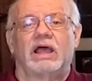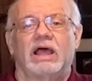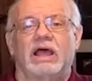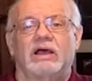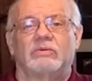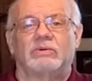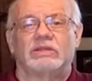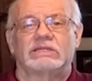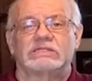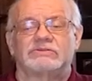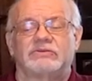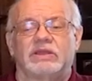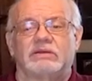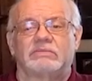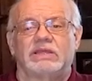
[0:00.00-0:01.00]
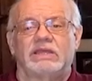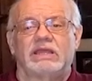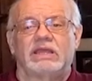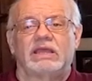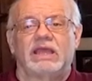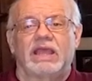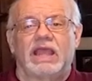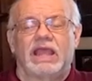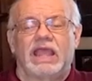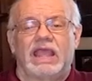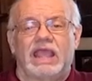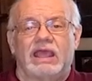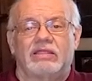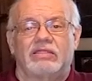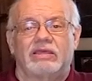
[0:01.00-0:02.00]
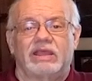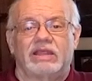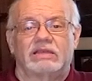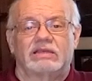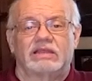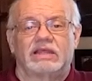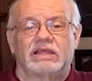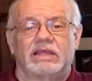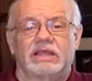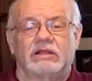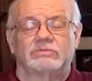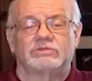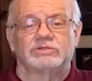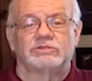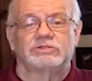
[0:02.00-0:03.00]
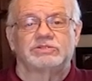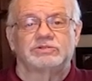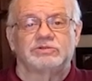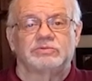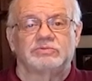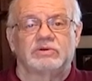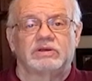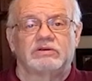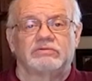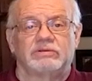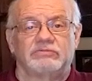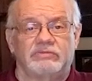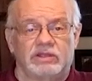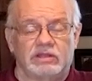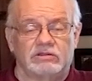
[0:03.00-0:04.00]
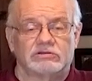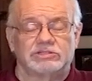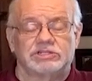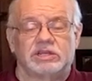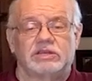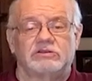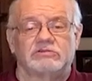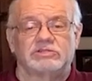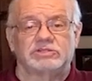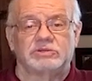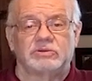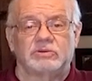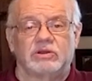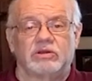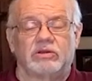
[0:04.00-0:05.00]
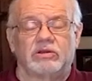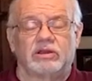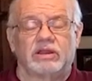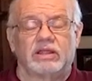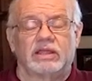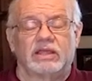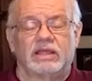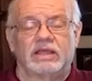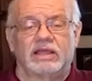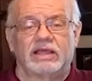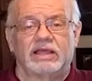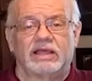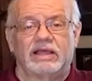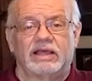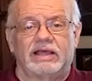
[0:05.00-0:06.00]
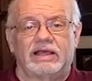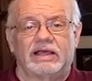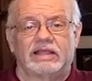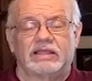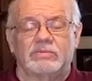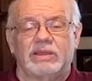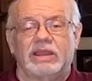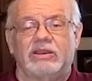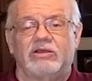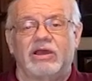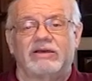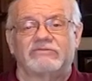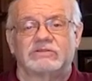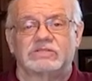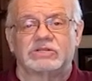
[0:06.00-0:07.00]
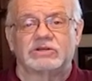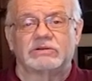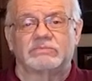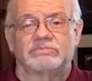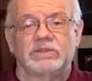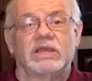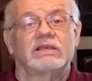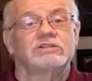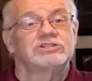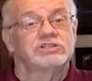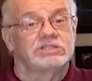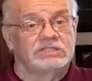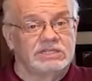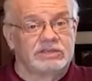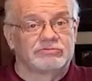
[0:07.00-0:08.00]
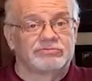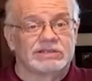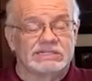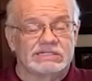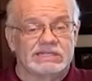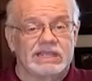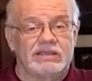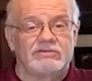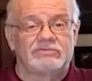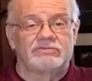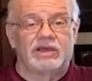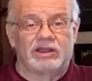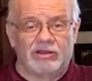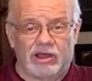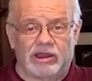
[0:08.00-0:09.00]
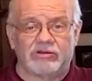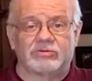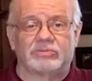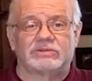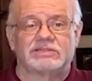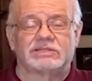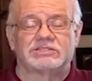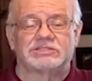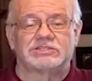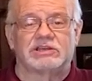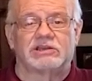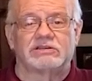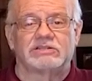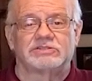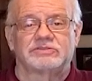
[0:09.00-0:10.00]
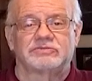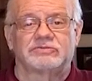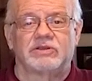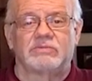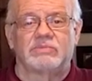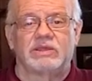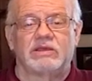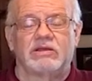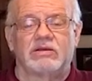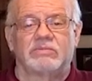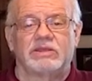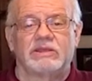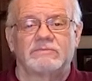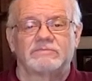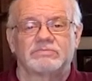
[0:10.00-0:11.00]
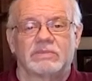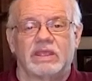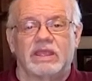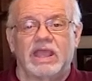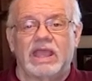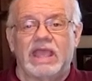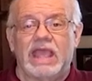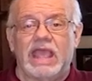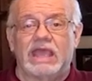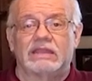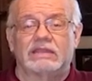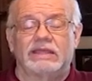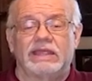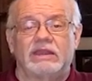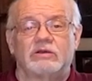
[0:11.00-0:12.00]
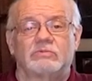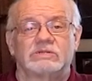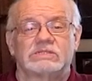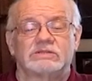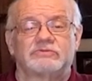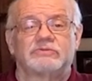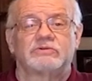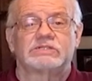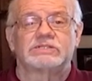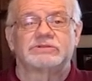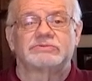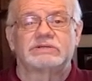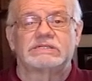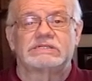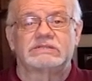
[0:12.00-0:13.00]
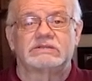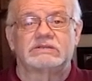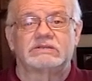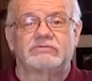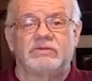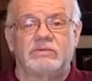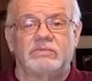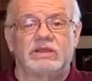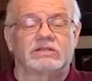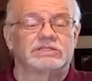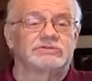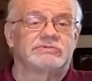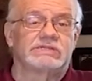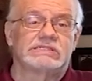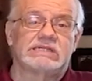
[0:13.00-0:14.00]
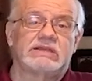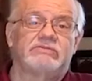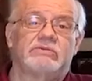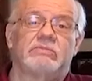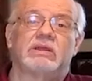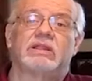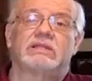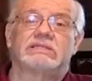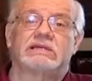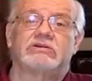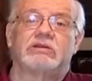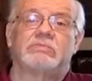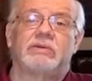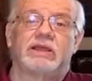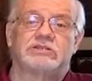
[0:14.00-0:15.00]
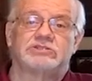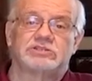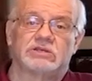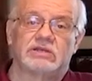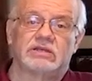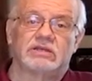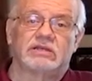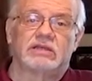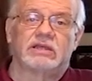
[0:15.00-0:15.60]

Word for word: uh, with his family, and then helped her to uh, reveal her gender to her uh, commanding officer. She did receive an honorable discharge from the Army, and later was the first to female to receive a military pension